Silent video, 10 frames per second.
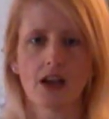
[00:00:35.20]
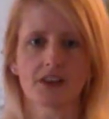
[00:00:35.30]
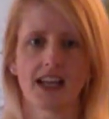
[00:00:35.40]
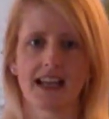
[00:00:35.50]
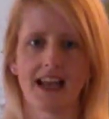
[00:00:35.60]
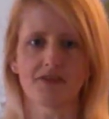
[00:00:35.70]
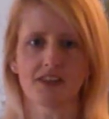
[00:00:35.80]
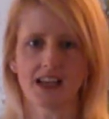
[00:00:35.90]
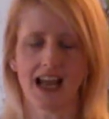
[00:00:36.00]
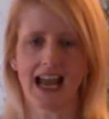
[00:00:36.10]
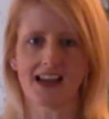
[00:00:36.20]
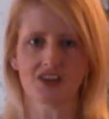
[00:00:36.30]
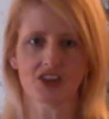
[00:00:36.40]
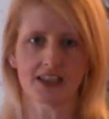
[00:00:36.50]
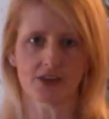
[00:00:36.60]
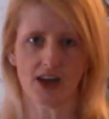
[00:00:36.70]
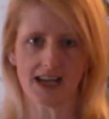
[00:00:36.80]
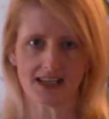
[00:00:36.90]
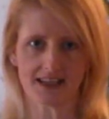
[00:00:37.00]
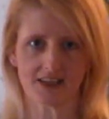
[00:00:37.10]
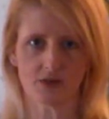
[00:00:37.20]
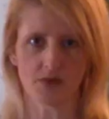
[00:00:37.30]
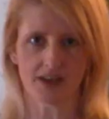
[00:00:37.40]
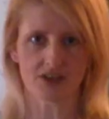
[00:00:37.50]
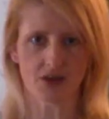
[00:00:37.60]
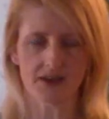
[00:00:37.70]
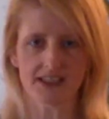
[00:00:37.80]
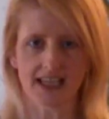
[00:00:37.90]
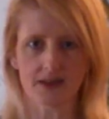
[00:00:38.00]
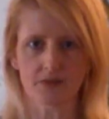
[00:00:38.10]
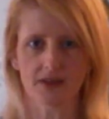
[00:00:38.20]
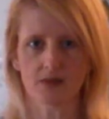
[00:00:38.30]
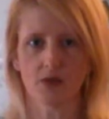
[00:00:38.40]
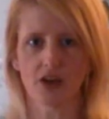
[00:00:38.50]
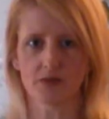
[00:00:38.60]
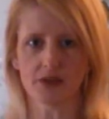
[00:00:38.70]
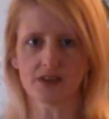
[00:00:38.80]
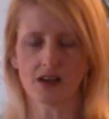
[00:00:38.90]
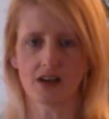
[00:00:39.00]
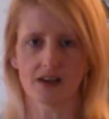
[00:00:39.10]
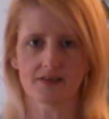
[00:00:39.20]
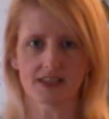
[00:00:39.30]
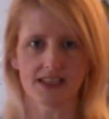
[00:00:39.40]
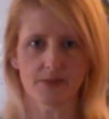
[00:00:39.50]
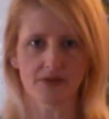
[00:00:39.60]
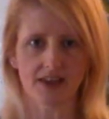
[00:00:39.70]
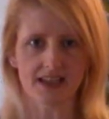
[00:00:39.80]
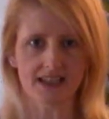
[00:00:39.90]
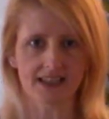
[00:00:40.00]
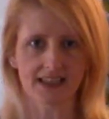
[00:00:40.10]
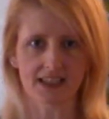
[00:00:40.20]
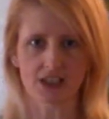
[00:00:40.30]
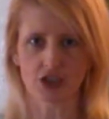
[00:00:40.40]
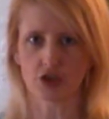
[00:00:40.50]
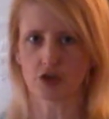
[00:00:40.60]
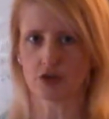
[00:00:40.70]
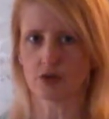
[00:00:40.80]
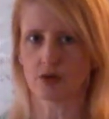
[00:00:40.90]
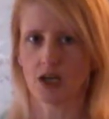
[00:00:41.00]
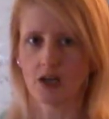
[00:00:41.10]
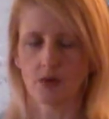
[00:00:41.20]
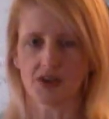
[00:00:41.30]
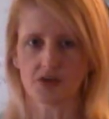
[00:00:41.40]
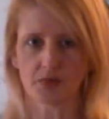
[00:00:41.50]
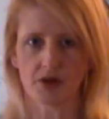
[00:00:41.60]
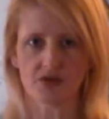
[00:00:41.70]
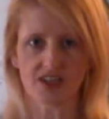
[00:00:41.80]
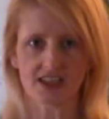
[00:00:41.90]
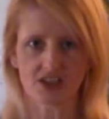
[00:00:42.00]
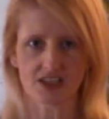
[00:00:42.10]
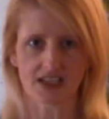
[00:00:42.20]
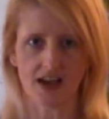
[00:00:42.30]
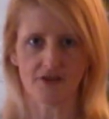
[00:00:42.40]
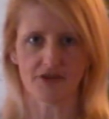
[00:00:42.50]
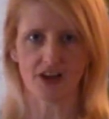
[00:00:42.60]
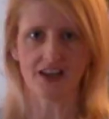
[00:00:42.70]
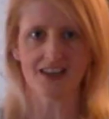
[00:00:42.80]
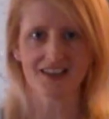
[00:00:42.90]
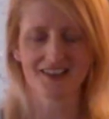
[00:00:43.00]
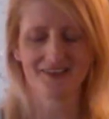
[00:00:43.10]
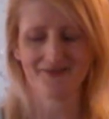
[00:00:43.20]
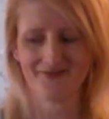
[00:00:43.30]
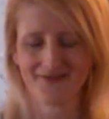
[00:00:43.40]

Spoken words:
Okay, haven't actually got anything on my sewing table at the moment. I'm deliberating as to which project to start first.